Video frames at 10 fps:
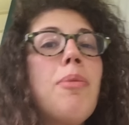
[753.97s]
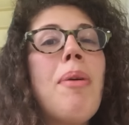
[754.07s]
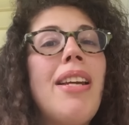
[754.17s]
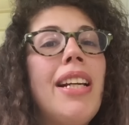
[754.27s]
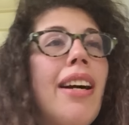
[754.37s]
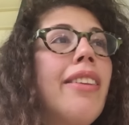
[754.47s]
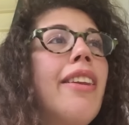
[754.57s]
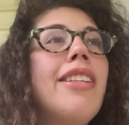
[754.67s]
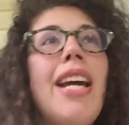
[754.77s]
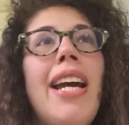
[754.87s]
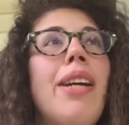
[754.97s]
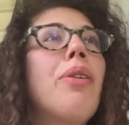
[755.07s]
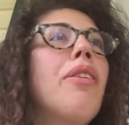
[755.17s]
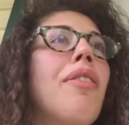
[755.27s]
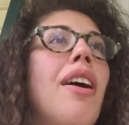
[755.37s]
depending on the day or
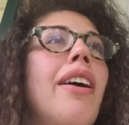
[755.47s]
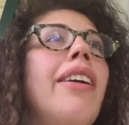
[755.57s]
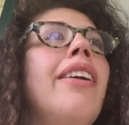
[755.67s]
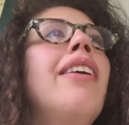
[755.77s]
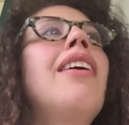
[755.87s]
the run,